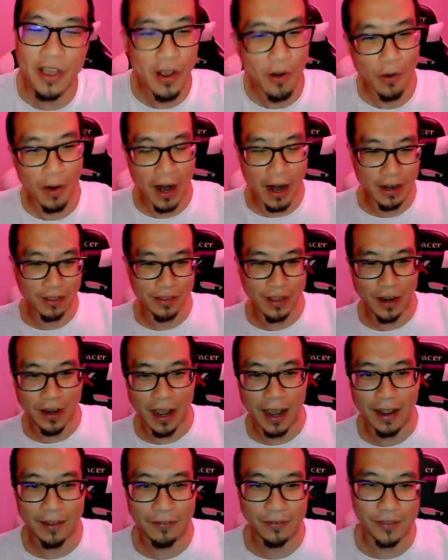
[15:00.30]
or
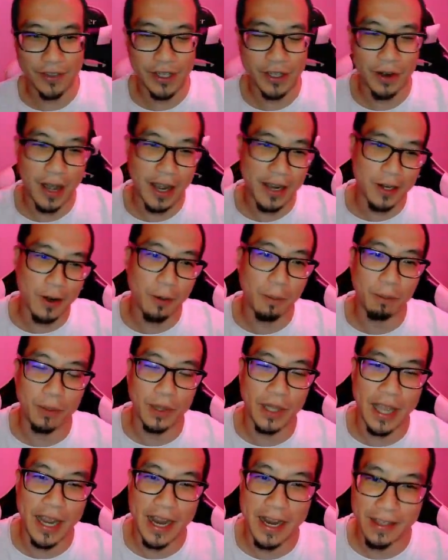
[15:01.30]
I don't
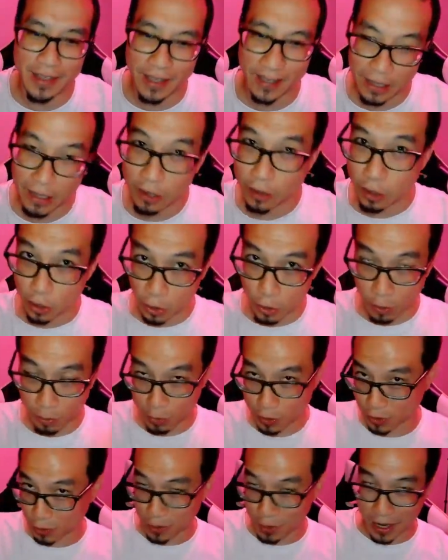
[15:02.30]
play the normal
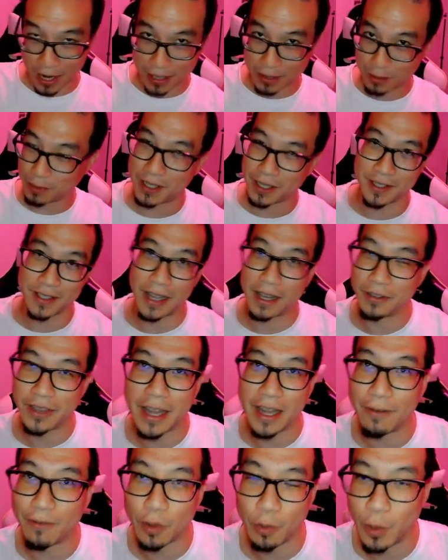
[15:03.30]
squads because I'll
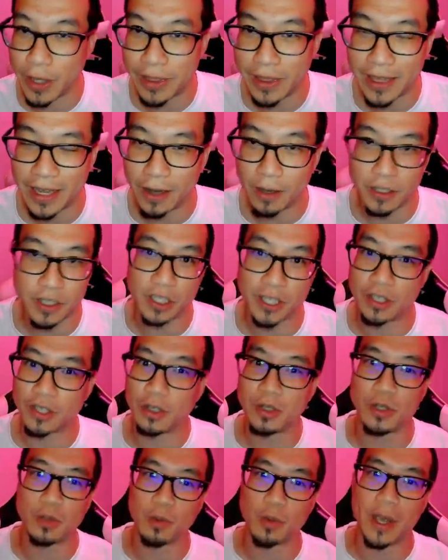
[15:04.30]
never win there. It's just
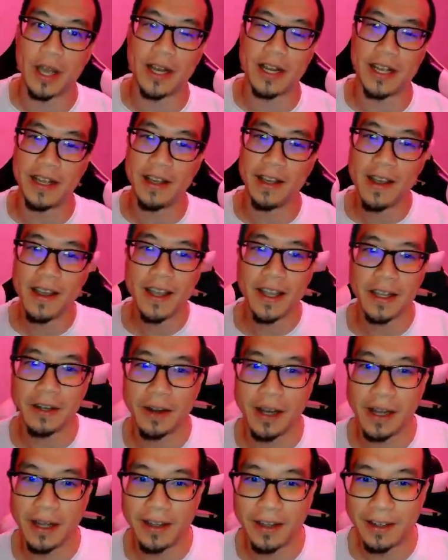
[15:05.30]
too sweaty.
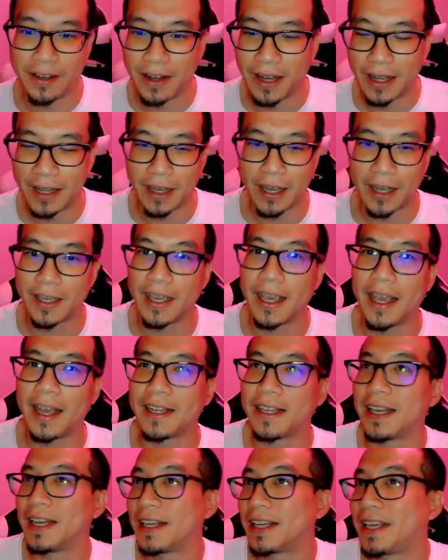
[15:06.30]
I
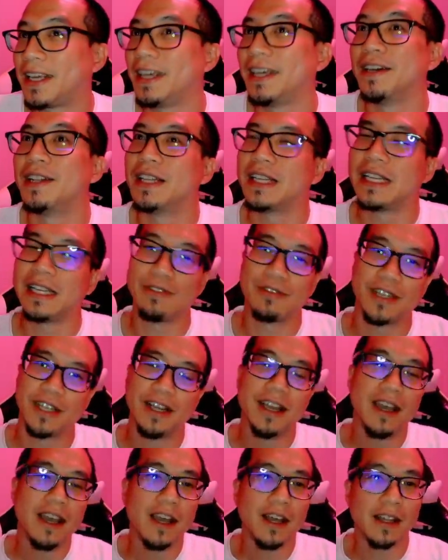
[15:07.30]
can't get a kill
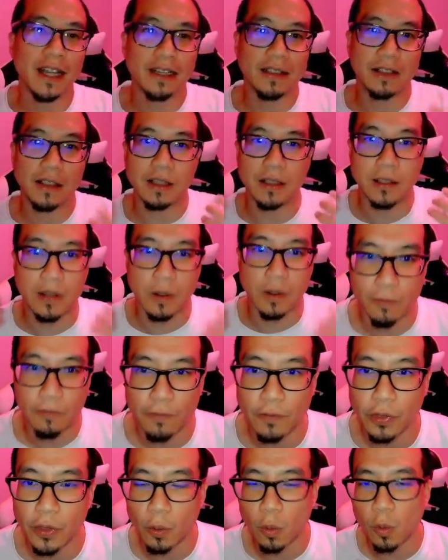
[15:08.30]
even. Like
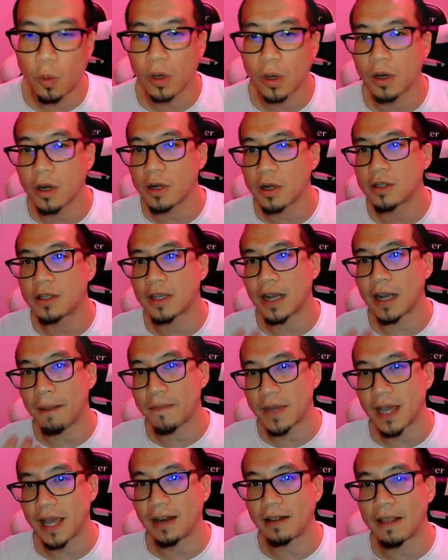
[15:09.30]
the words that I'm
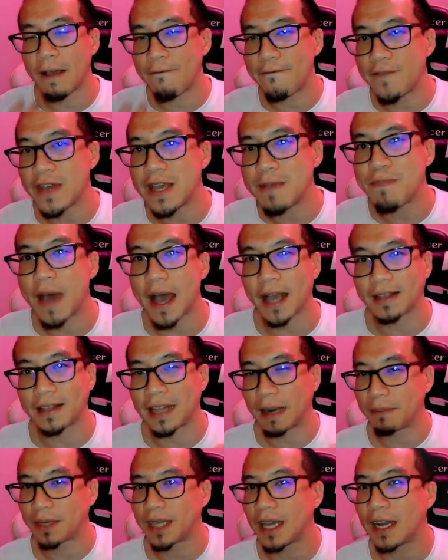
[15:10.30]
getting, the feedback that
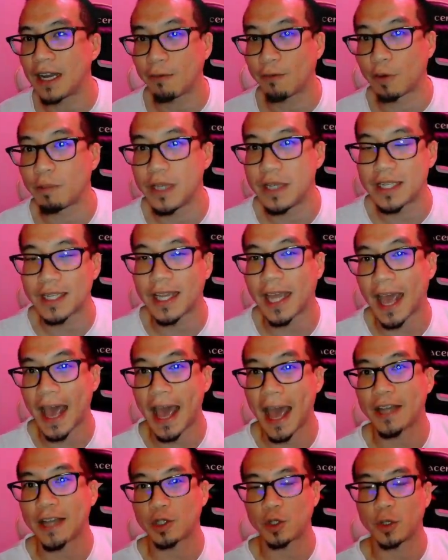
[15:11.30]
I'm getting from these
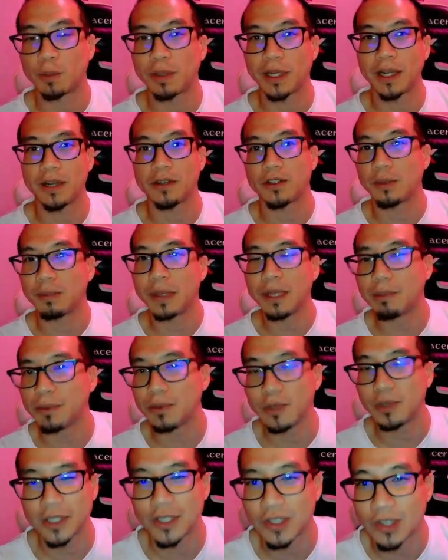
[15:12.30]
casual players, people who
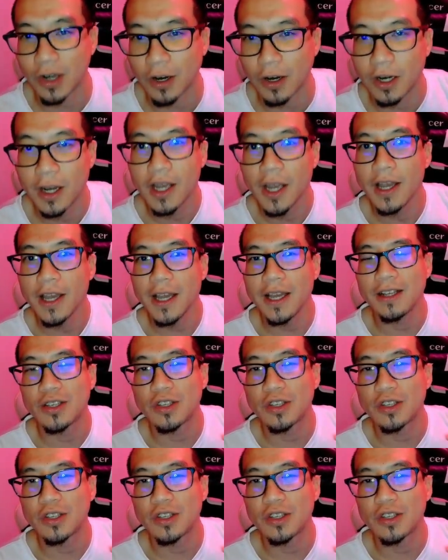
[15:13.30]
just start, is